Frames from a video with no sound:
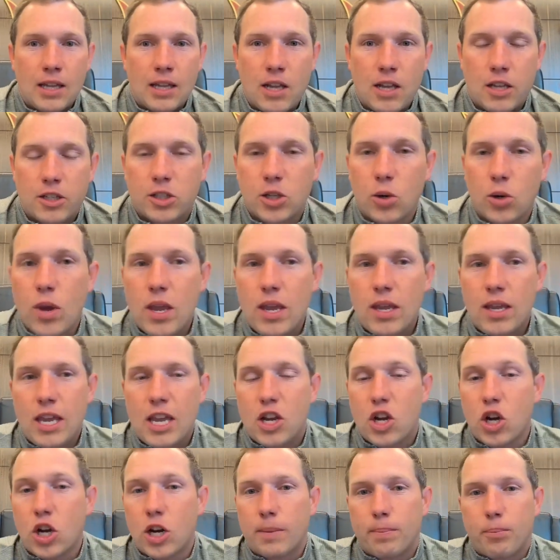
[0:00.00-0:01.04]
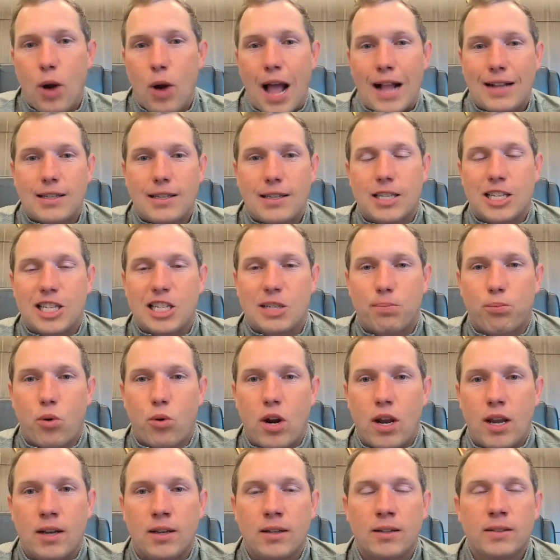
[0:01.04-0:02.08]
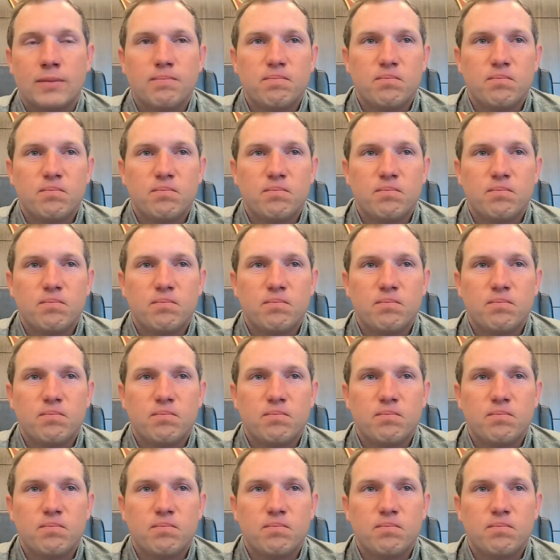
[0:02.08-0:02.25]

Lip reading: So he could have practiced this spring.